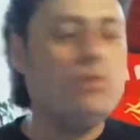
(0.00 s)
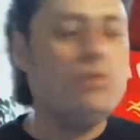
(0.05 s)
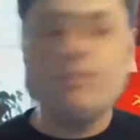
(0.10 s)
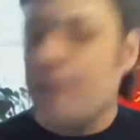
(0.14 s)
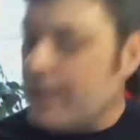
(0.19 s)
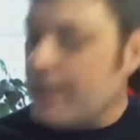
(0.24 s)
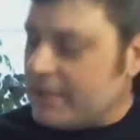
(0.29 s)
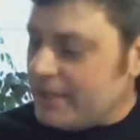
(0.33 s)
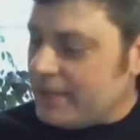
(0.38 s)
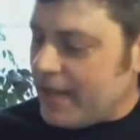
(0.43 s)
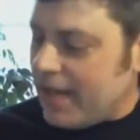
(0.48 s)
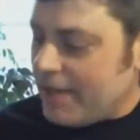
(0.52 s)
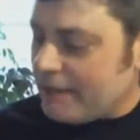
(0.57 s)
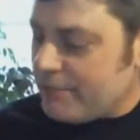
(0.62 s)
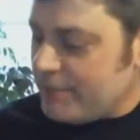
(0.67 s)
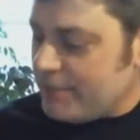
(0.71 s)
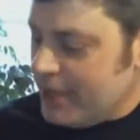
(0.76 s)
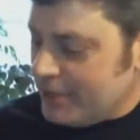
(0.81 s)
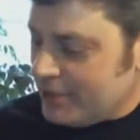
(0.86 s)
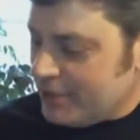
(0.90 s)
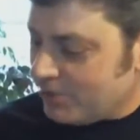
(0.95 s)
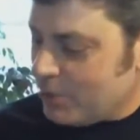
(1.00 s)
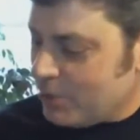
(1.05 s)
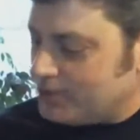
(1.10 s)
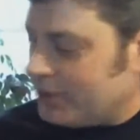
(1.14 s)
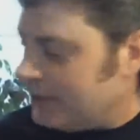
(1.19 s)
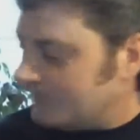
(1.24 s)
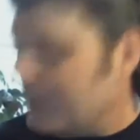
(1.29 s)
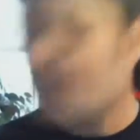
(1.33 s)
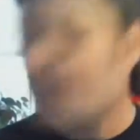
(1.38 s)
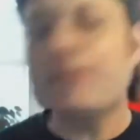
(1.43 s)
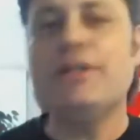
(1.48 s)
with at Vinnie
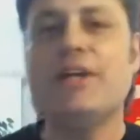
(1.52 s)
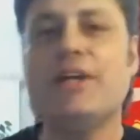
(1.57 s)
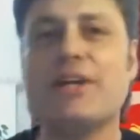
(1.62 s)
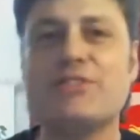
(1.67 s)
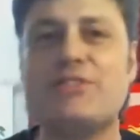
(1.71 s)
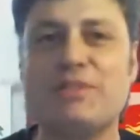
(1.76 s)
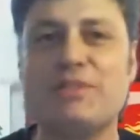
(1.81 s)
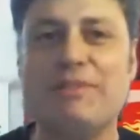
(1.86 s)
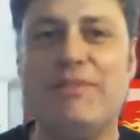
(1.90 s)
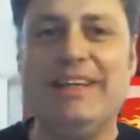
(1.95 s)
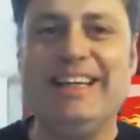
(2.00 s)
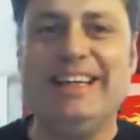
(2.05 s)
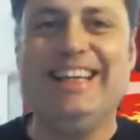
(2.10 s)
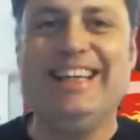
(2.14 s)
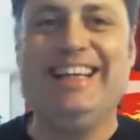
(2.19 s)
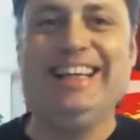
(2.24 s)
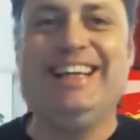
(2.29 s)
Corleone next to me.